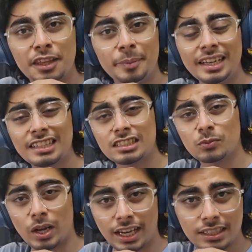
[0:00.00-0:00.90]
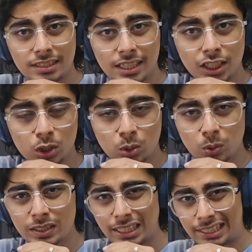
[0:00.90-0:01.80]
The main reason why I decided to go
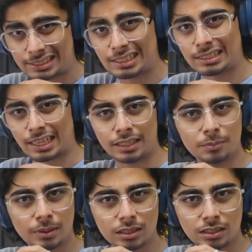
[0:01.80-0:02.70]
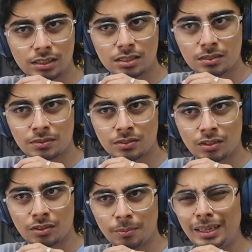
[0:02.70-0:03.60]
with an SDET career path is
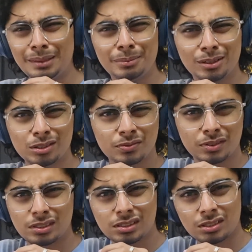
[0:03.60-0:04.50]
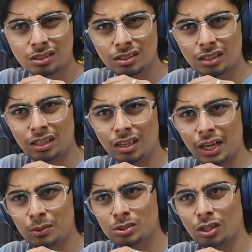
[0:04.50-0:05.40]
mainly because first,
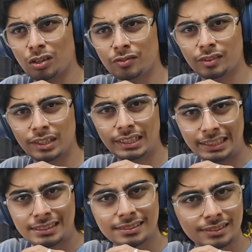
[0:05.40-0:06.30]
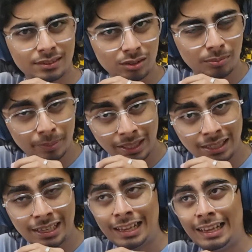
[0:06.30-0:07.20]
I was offered a decent good
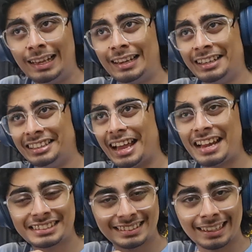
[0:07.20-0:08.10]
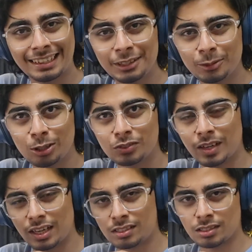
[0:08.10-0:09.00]
pay. And second was,
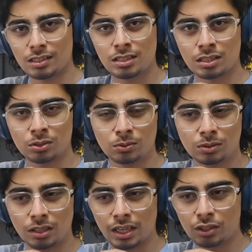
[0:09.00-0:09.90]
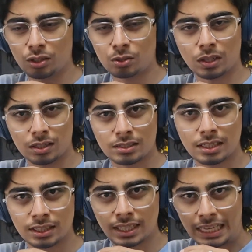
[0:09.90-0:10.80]
when I searched Google, I got to
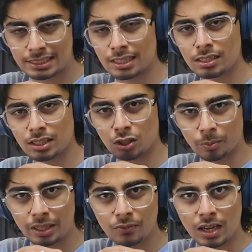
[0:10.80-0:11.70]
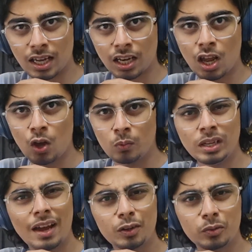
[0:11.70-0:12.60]
understand that SDET is a domain where we
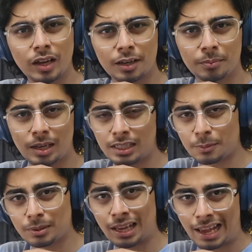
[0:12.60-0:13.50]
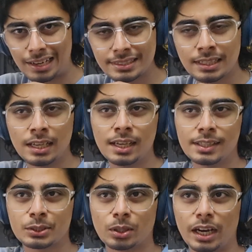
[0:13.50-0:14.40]
have to wear multiple hats.
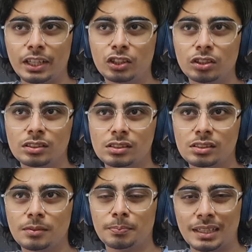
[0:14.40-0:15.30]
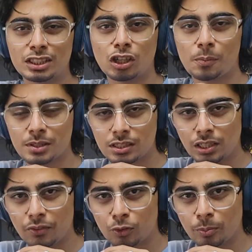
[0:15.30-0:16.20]
So I thought this is the best
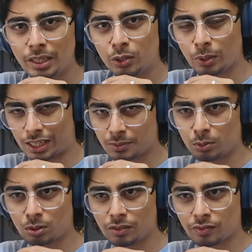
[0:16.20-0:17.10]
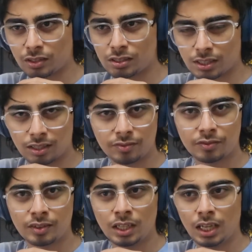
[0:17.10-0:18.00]
opportunity for me to explore different
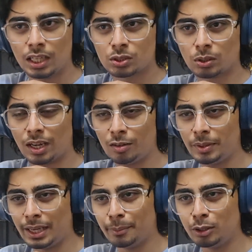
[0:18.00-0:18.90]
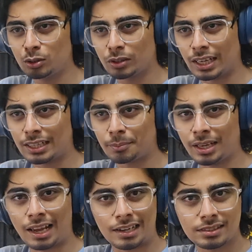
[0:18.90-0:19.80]
stuff. So I'll be able to get my
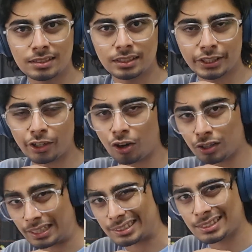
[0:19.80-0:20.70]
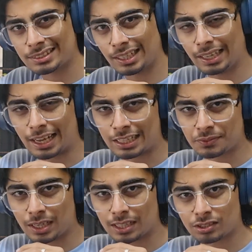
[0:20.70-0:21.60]
hands dirty on testing side as
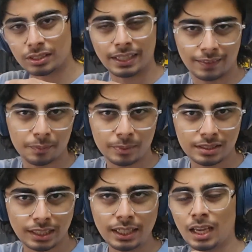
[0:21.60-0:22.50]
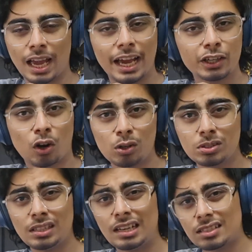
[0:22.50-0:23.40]
well as on the development side. And also
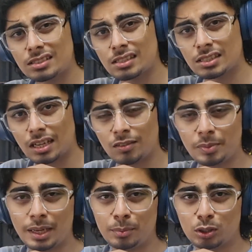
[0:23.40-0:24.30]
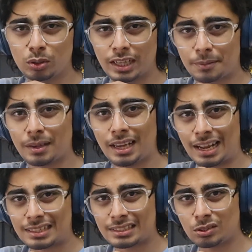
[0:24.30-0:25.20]
in later stages, I'll be able to get my
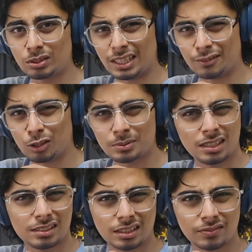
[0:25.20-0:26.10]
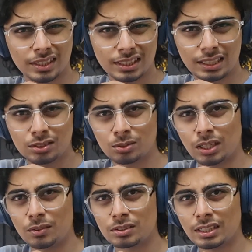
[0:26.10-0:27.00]
hands into DevOps and stuff like that. So
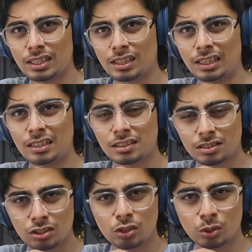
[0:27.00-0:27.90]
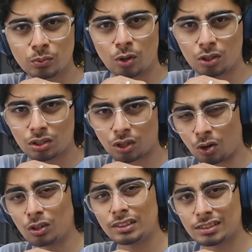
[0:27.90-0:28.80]
I was like interested to know what
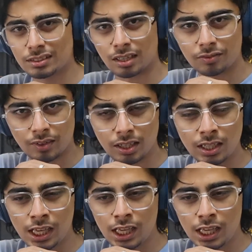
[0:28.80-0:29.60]
all these stuff are.